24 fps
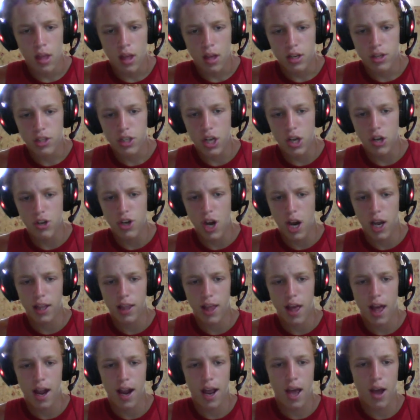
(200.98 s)
So check
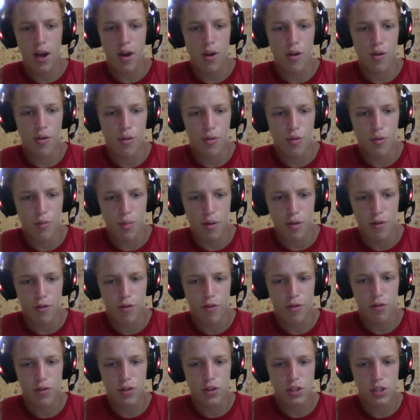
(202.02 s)
that out.
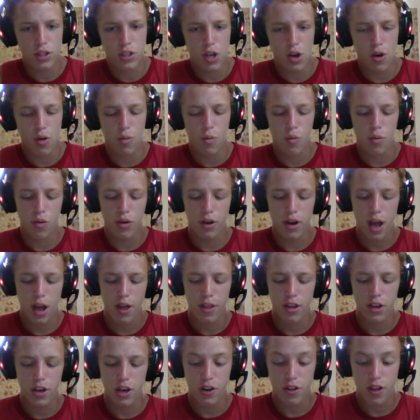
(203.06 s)
So now
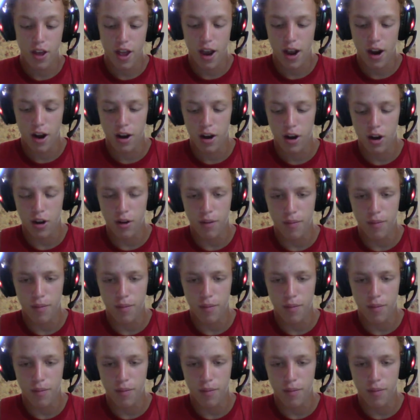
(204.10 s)
that you're there,